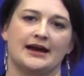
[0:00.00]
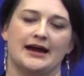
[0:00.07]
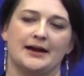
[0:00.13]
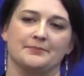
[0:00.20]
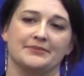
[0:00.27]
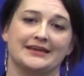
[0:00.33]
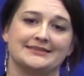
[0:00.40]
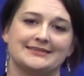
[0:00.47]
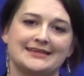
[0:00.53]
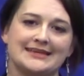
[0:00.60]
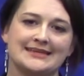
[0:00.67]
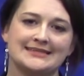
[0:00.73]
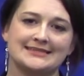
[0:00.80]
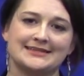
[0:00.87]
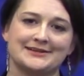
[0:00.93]
that's
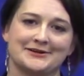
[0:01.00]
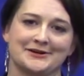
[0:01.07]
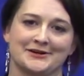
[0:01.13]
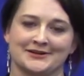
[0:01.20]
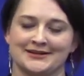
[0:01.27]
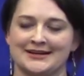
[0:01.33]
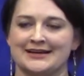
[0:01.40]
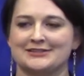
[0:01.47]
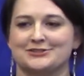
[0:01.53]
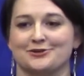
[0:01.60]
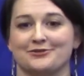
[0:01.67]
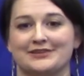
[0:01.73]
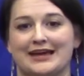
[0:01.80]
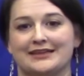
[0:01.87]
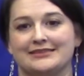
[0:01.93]
easier,
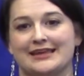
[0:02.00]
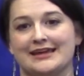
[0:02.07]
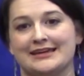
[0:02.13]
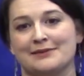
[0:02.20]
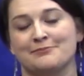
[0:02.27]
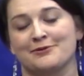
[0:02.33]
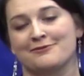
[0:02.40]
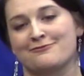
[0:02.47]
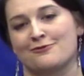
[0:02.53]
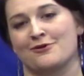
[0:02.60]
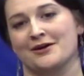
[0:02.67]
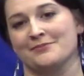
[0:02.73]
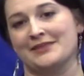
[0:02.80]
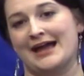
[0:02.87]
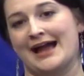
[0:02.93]
so that they can
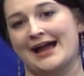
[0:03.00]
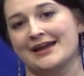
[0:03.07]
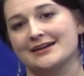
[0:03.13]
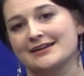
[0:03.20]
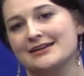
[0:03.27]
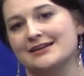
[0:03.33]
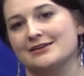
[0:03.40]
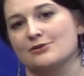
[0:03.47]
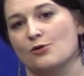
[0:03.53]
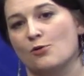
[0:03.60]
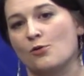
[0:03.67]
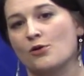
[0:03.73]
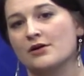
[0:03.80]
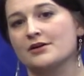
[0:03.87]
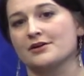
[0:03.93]
perform that in
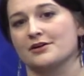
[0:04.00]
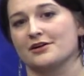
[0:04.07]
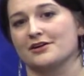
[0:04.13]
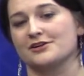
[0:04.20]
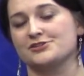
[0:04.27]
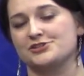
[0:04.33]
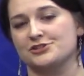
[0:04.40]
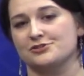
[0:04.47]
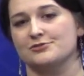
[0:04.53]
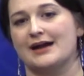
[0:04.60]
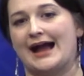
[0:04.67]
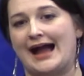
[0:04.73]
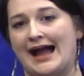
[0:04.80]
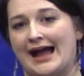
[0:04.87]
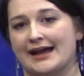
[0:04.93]
order to
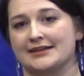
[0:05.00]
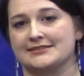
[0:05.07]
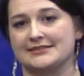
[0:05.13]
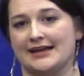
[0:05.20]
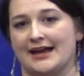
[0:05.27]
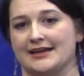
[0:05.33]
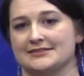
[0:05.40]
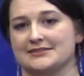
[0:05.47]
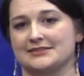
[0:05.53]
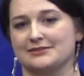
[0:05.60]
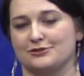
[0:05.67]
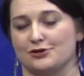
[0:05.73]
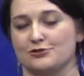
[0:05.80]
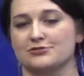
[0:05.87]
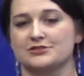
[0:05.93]
access
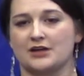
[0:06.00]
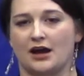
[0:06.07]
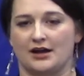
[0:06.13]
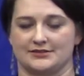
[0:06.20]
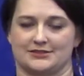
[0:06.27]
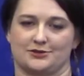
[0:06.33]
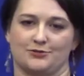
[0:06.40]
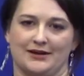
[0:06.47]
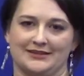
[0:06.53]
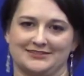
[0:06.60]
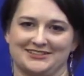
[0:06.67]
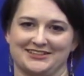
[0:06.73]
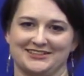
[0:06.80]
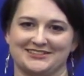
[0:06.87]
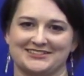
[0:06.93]
those
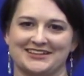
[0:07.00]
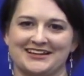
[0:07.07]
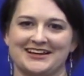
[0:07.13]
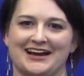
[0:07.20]
consequences,